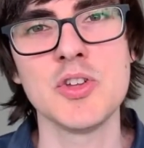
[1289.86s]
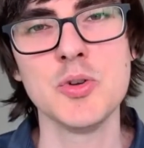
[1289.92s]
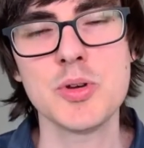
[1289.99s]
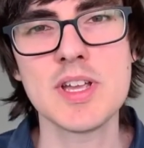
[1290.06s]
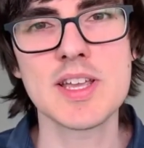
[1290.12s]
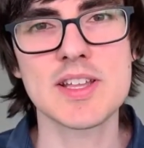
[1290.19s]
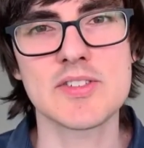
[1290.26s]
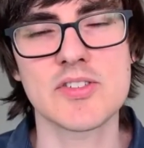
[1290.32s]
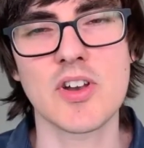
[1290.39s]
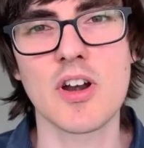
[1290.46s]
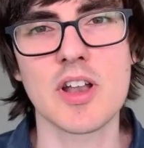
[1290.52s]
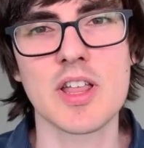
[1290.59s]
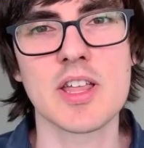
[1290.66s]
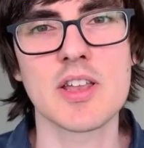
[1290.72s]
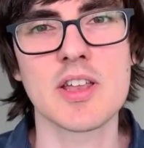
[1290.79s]
you can get
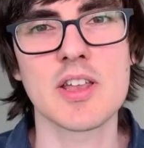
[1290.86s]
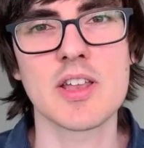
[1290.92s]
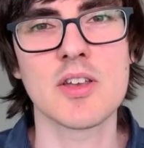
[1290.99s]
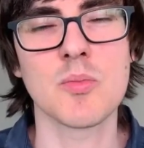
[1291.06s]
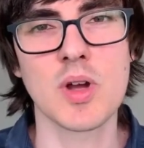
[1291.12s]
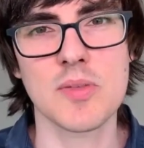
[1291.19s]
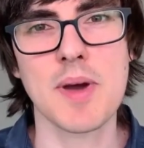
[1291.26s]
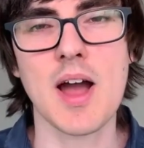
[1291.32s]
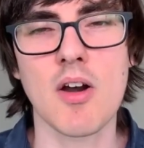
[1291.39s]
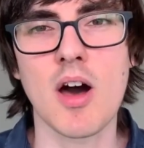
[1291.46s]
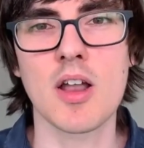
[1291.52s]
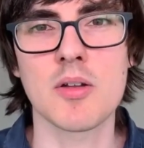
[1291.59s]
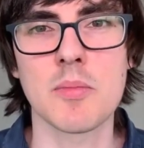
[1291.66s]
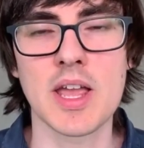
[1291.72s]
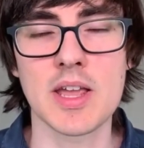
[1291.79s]
started with Power
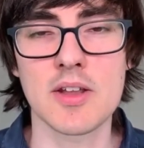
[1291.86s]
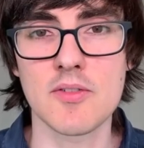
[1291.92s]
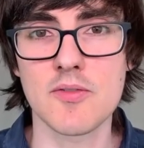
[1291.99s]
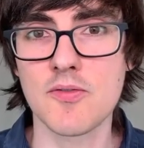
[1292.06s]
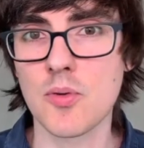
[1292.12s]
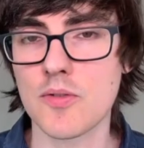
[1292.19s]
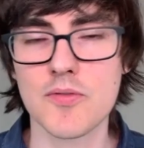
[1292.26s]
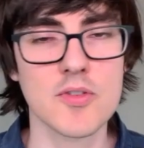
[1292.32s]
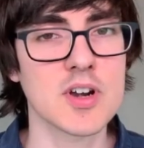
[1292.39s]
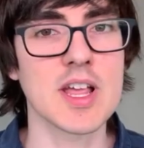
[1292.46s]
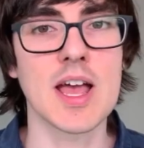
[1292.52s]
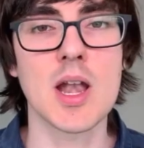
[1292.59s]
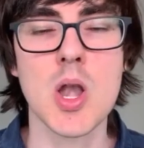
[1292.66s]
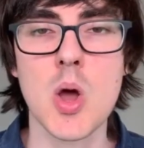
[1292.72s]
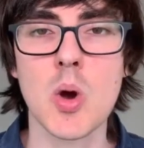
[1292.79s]
Automate for
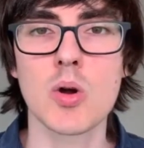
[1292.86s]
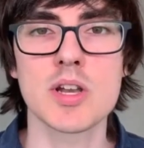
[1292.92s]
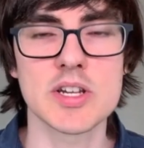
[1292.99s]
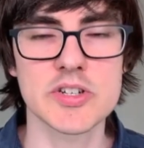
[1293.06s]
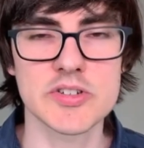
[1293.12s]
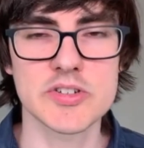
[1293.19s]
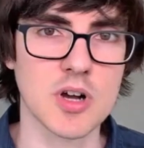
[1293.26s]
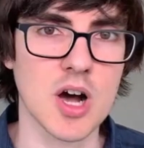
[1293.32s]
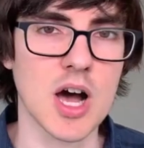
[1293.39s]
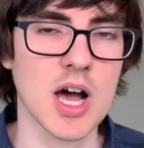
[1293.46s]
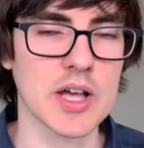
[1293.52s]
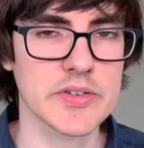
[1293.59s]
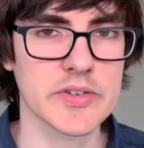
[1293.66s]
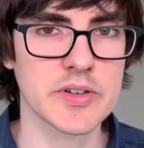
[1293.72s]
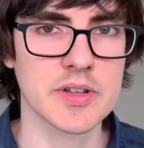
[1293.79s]
free at no additional
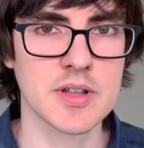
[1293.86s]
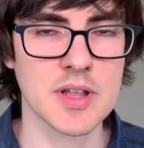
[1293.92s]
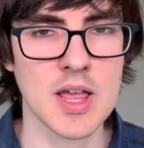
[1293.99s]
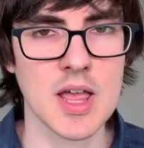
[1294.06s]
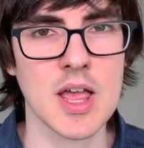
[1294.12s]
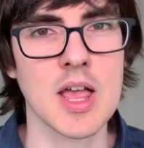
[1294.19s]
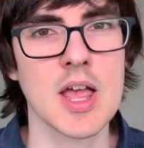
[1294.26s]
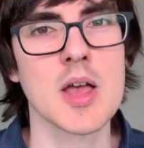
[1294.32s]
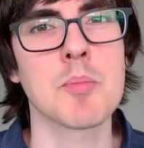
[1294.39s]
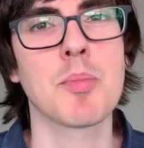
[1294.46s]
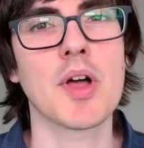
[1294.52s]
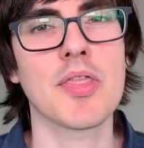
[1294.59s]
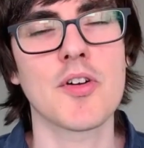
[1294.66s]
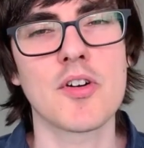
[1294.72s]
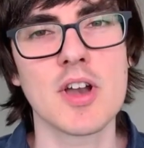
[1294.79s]
cost.
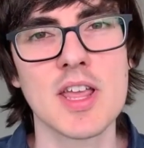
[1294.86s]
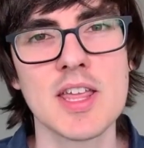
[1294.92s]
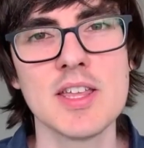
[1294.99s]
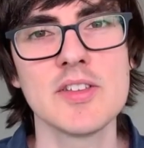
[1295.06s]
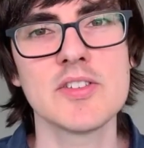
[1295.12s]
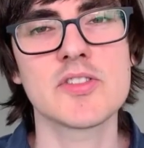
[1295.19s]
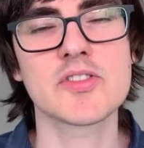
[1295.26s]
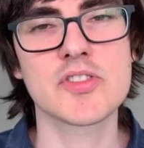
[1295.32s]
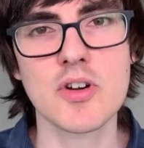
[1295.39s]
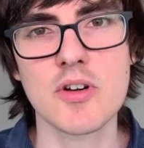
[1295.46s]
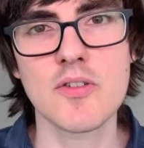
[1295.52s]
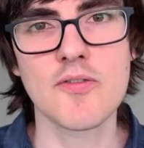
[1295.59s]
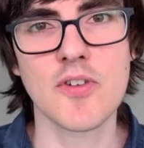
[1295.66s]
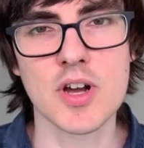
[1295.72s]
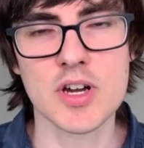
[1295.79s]
But there is
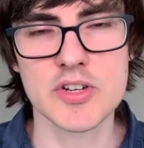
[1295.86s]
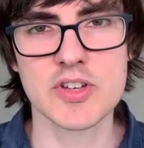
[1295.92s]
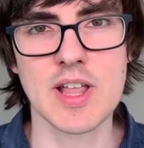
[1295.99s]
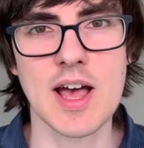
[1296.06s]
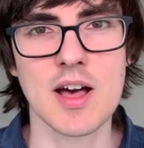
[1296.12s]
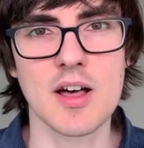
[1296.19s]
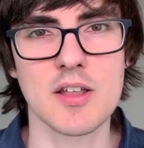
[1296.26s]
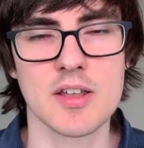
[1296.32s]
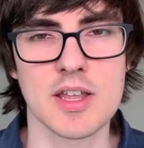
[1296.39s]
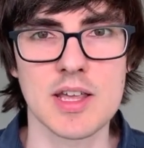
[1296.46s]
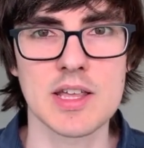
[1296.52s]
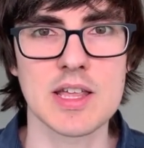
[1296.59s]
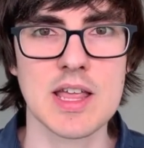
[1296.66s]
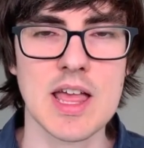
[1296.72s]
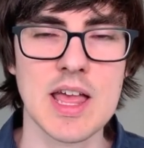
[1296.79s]
certain
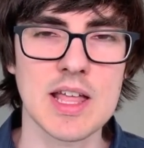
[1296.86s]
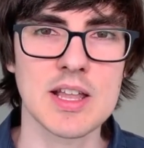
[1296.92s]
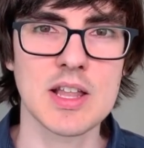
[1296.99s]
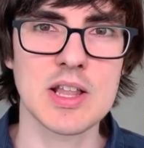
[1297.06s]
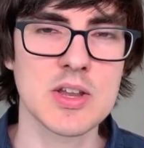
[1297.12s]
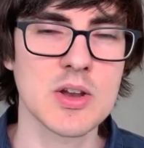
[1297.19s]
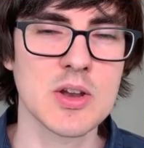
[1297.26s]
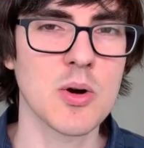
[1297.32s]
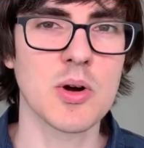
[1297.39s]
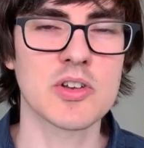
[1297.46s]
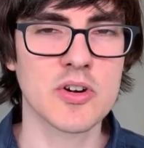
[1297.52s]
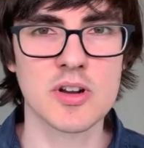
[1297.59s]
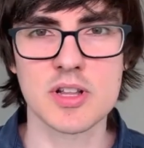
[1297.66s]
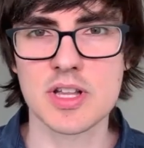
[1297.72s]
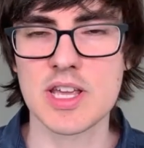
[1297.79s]
functionality, and
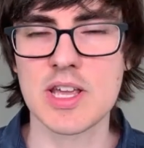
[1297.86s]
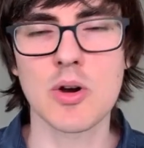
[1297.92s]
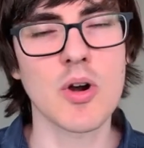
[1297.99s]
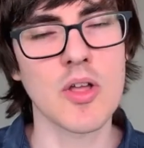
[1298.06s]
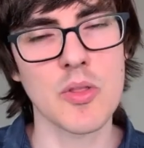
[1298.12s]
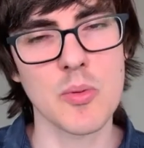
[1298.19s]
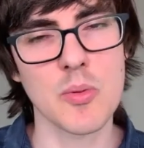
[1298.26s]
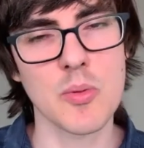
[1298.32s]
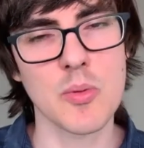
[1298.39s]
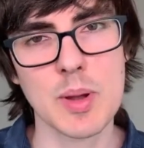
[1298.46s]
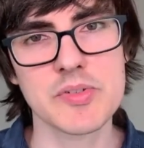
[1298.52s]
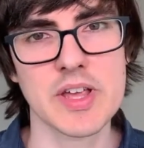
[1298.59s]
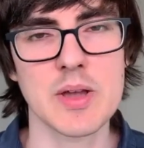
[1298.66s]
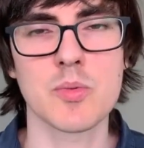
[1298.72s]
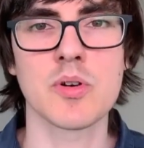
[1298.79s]
internally or on the
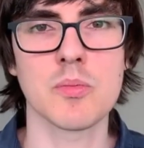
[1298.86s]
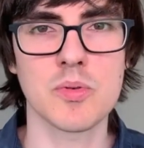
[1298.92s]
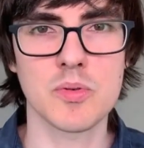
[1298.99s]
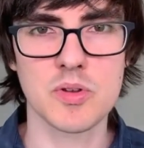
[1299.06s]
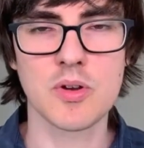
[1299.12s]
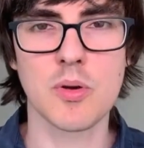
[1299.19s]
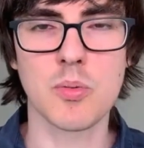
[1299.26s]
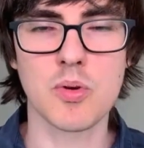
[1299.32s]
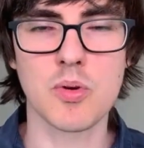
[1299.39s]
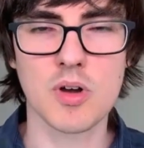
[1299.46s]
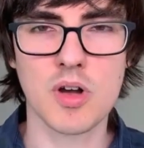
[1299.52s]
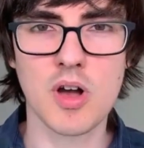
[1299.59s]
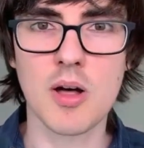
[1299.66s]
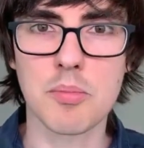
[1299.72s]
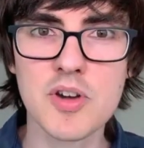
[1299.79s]
website, we'll
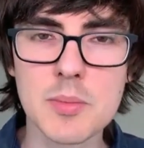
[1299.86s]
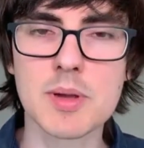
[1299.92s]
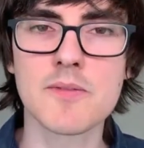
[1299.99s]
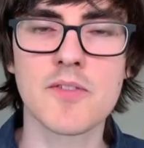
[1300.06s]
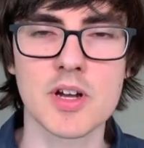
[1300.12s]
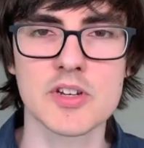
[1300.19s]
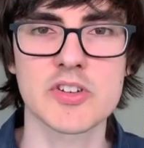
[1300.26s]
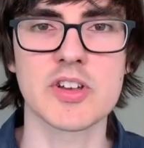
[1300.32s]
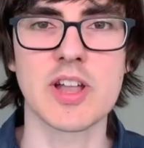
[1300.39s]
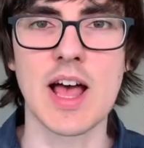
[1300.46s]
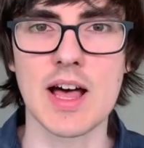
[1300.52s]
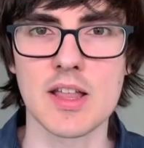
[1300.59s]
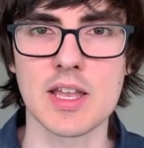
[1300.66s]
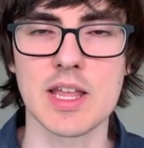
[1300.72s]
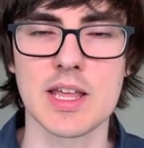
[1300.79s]
call it premium
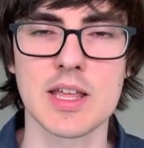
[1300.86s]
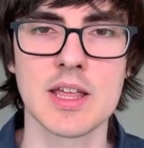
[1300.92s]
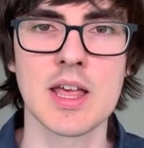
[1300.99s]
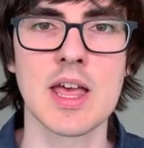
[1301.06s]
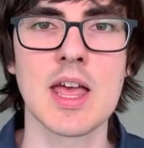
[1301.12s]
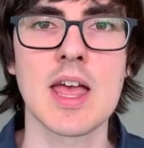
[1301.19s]
functionality,